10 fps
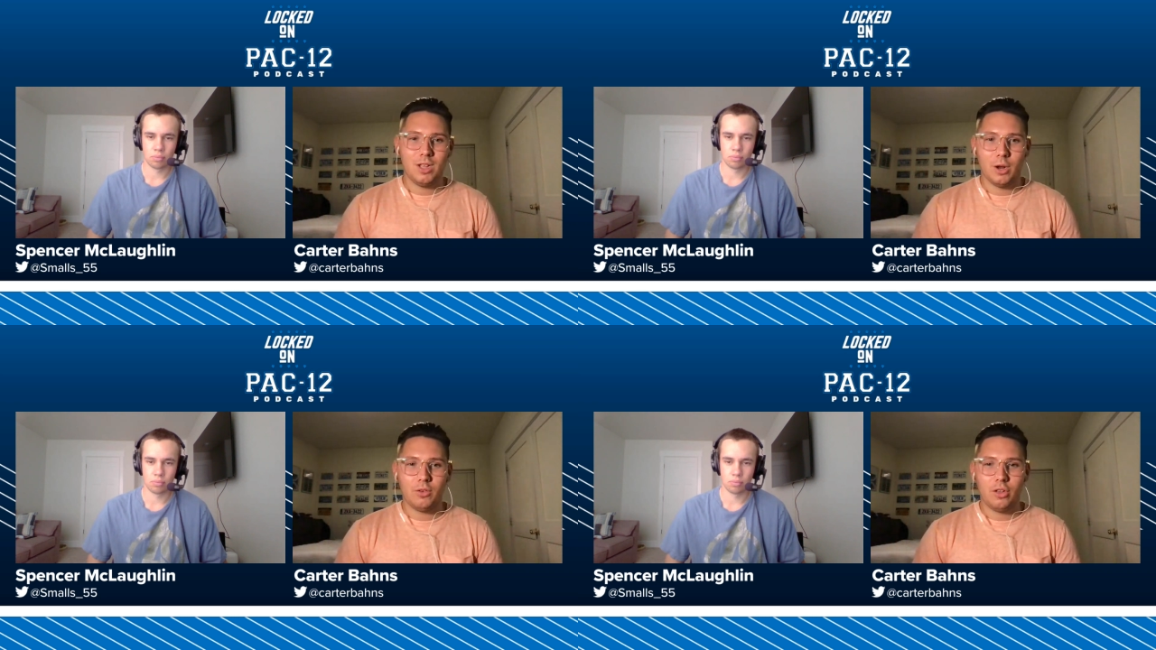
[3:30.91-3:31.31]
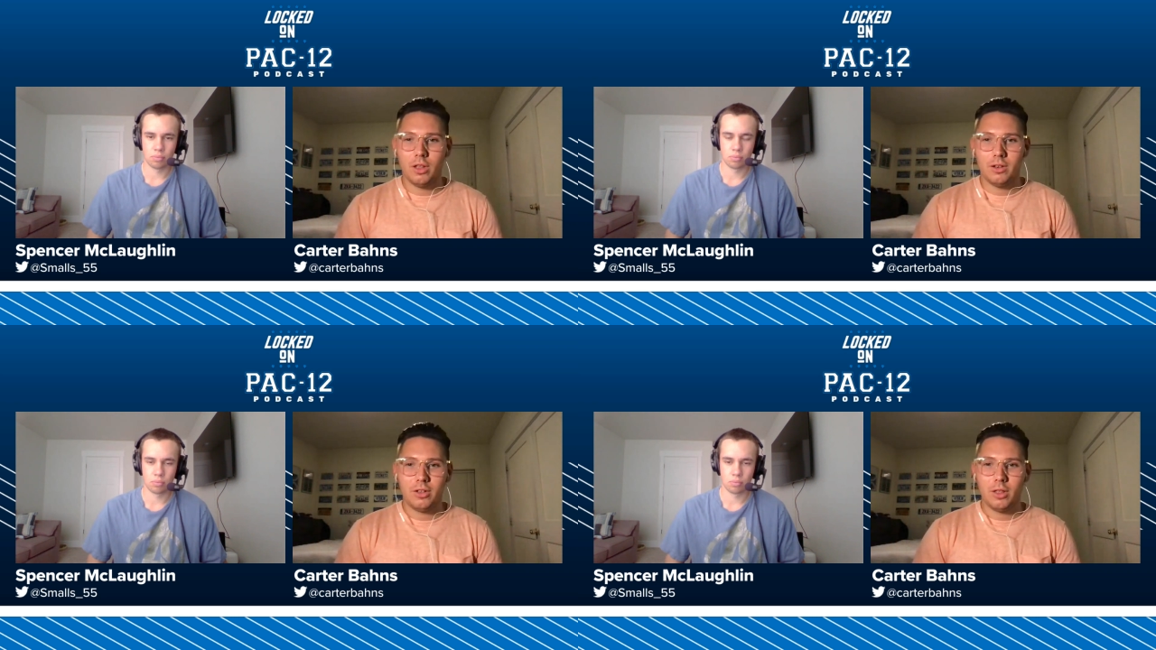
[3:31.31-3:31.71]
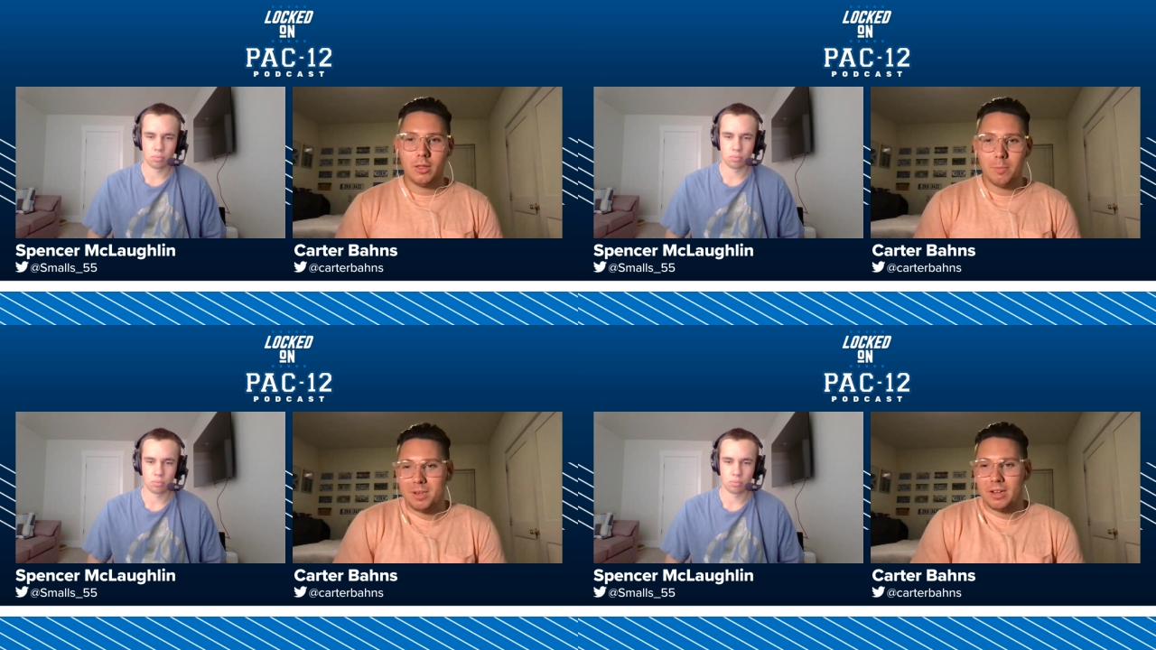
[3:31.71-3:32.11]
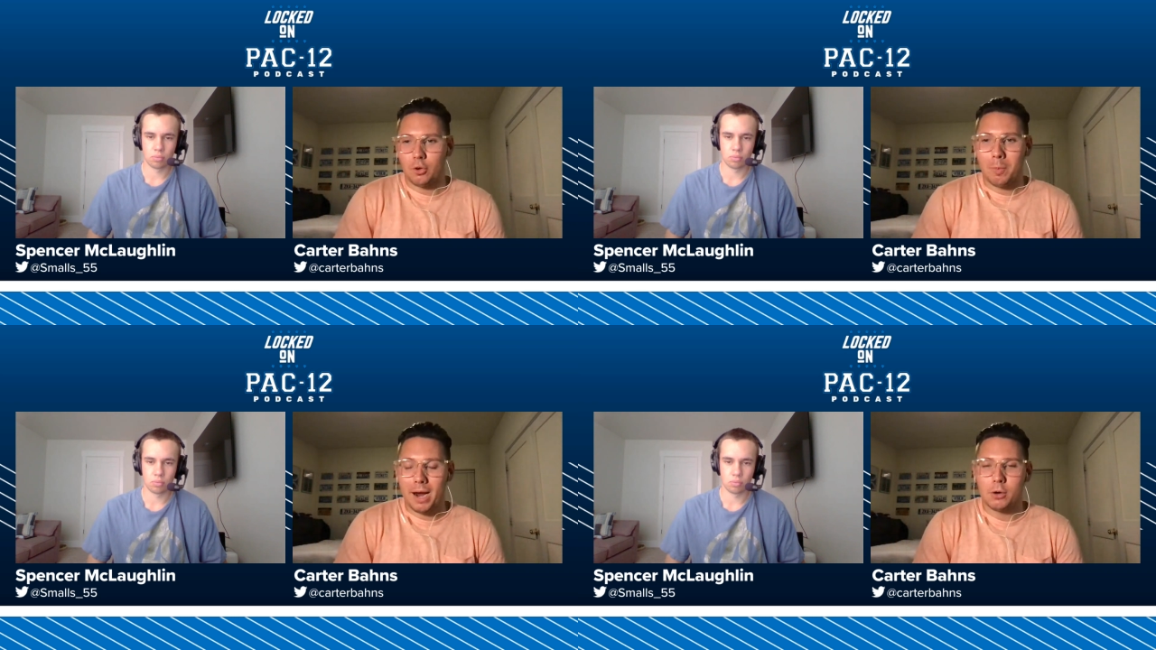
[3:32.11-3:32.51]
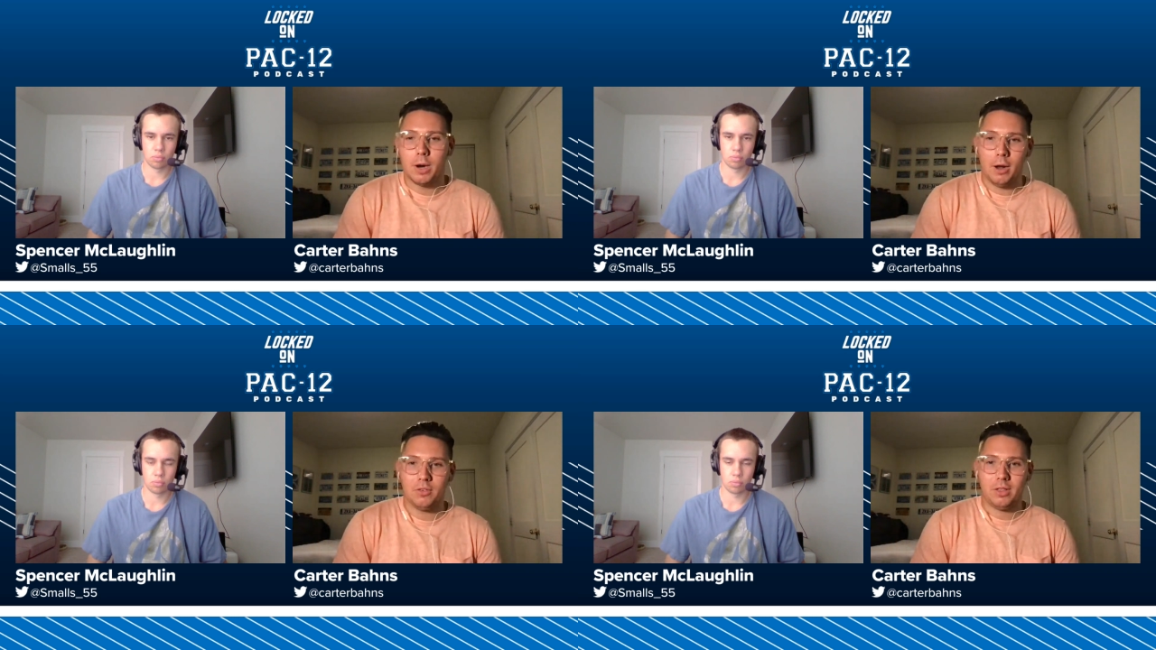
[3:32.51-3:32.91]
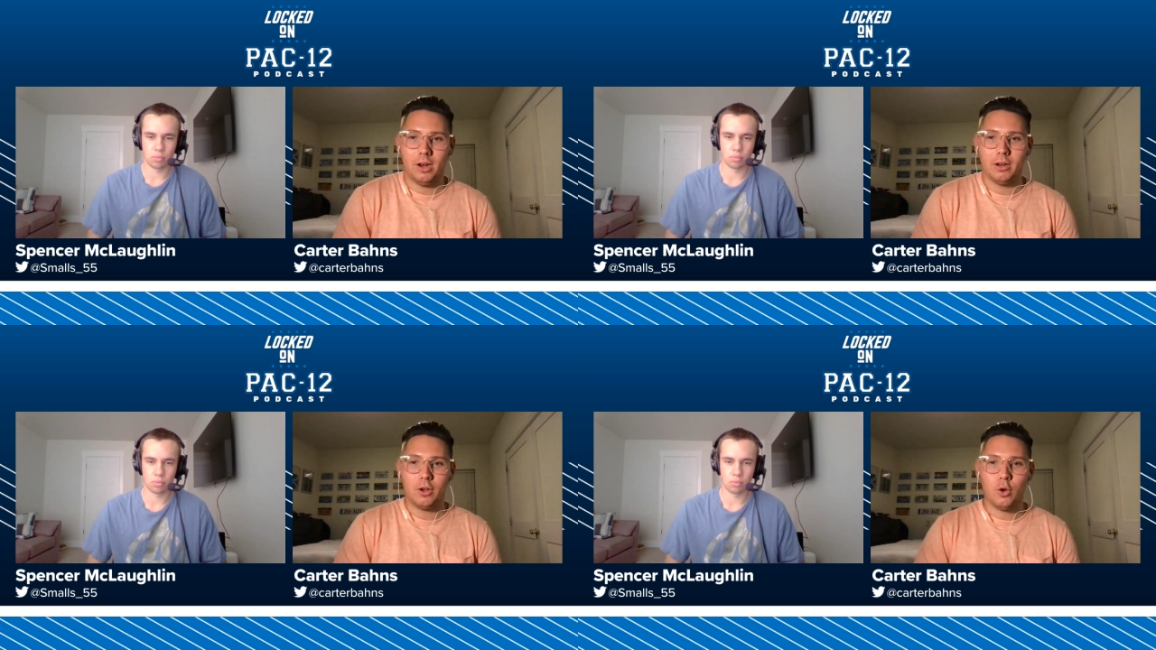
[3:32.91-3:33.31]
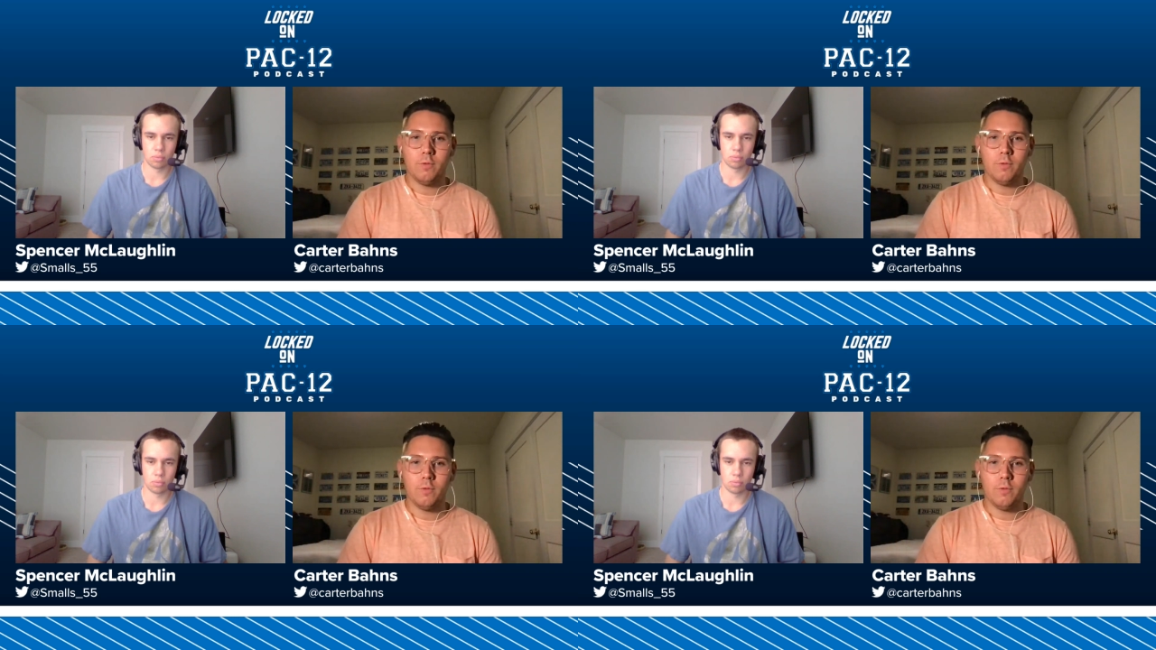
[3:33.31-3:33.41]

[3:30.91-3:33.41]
Speaker 1: you know, to to the potential powerhouse that it